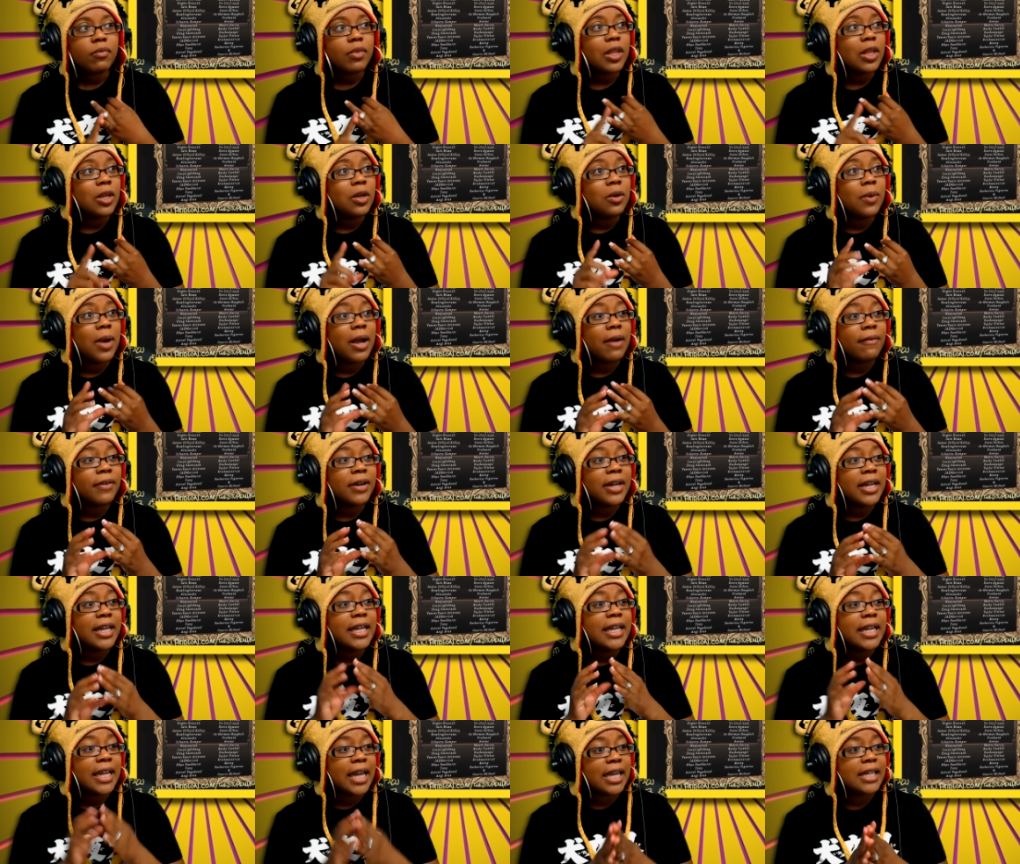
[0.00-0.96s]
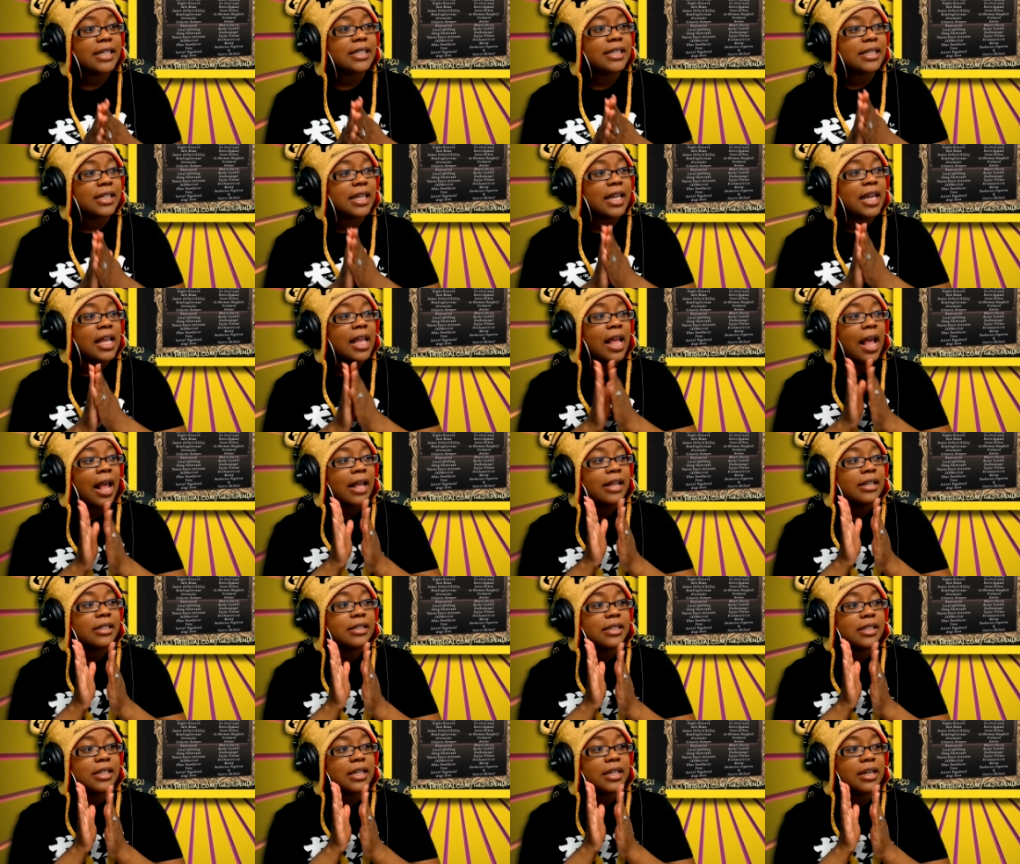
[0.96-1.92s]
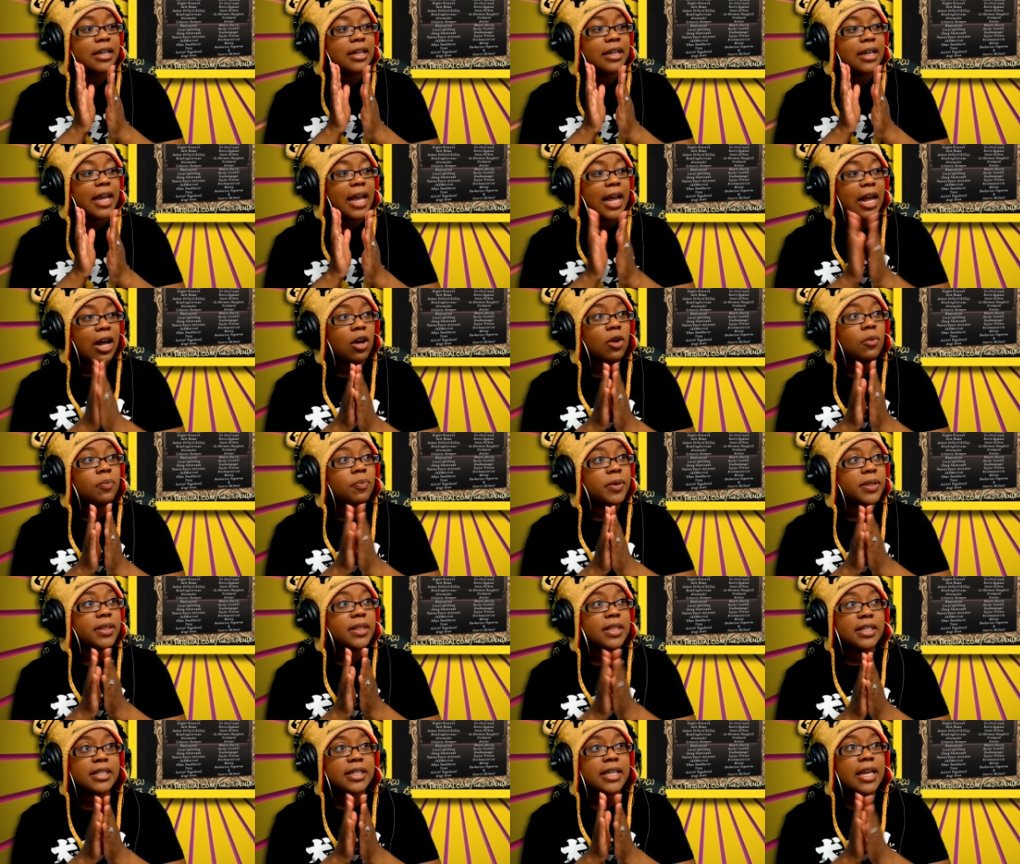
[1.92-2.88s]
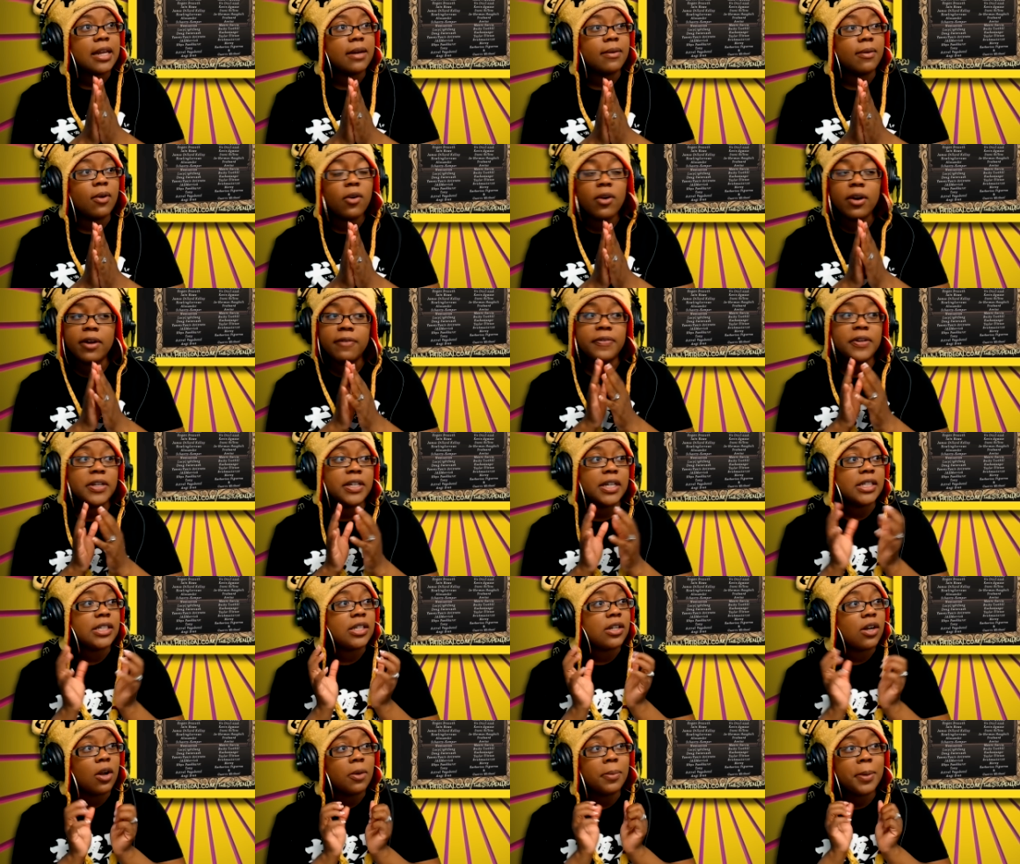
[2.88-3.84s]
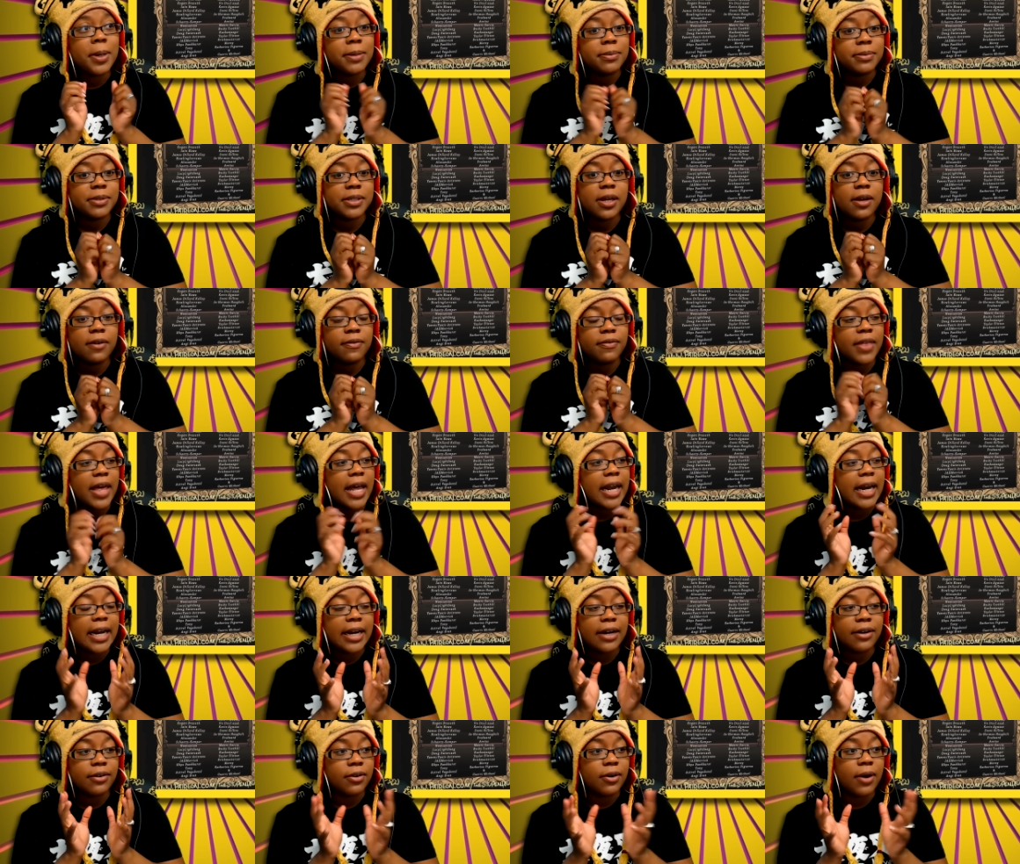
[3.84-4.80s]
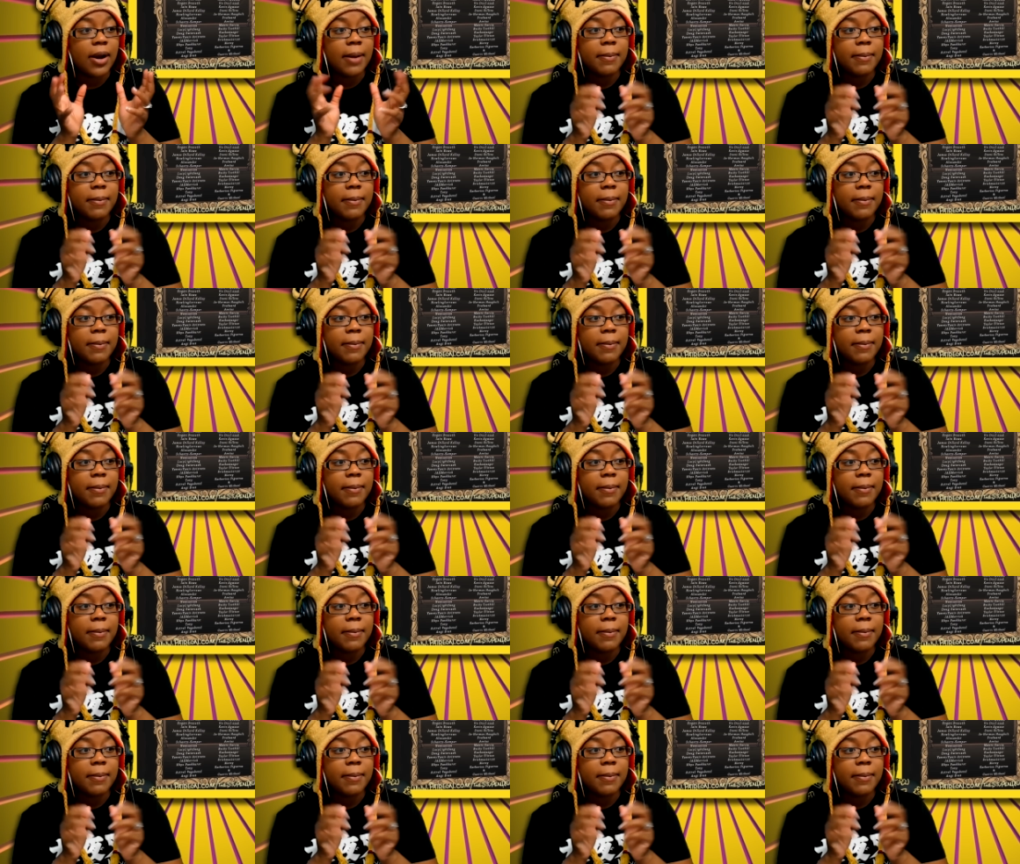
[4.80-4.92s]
Whoever he gets to help with this, and or if he does it all by himself, that I don't know.